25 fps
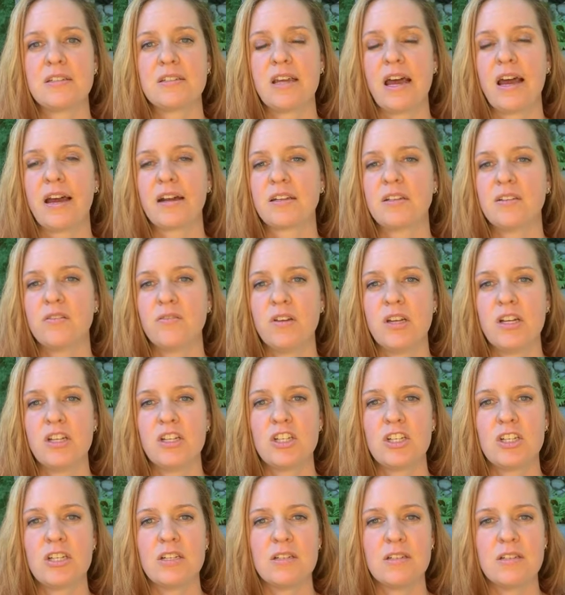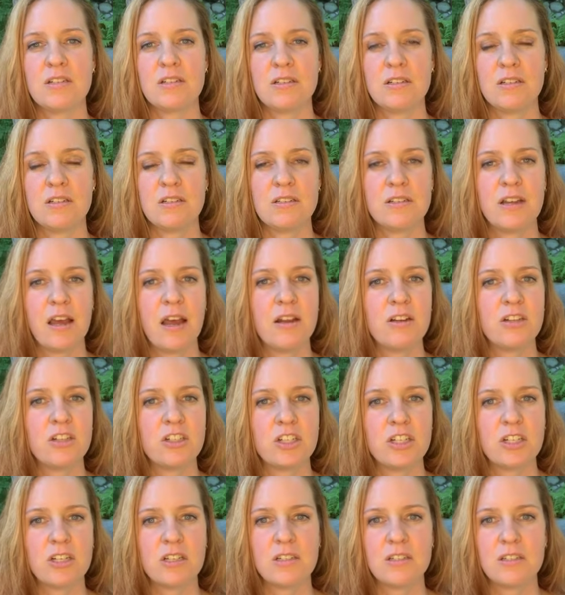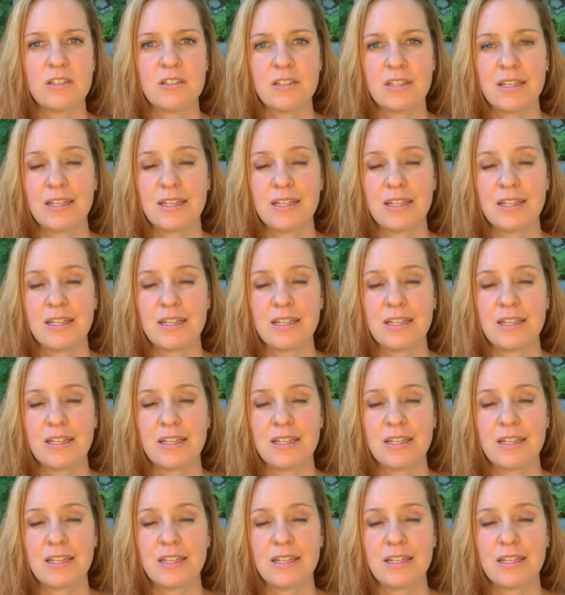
activations, intentions,